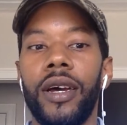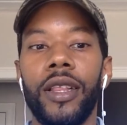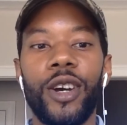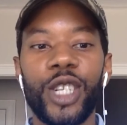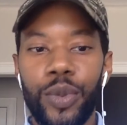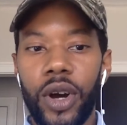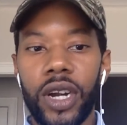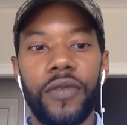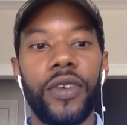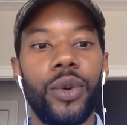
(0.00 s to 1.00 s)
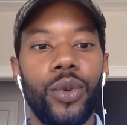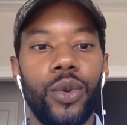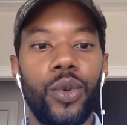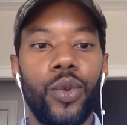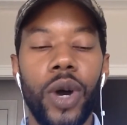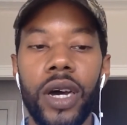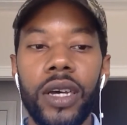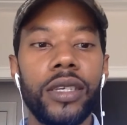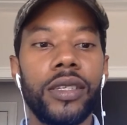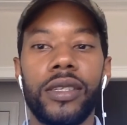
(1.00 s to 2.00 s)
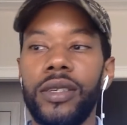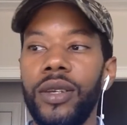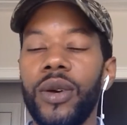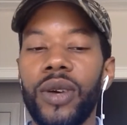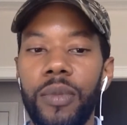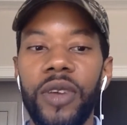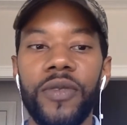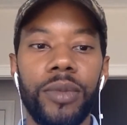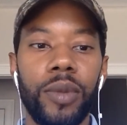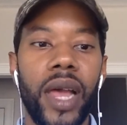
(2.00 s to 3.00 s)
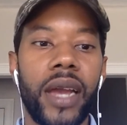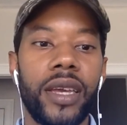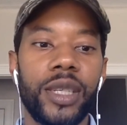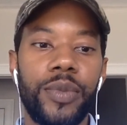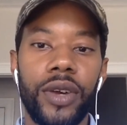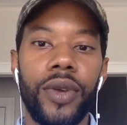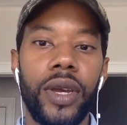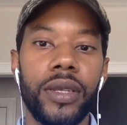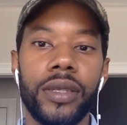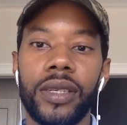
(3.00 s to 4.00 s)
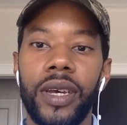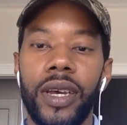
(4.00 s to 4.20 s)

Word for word: A large part of it was, coming from the Black experience,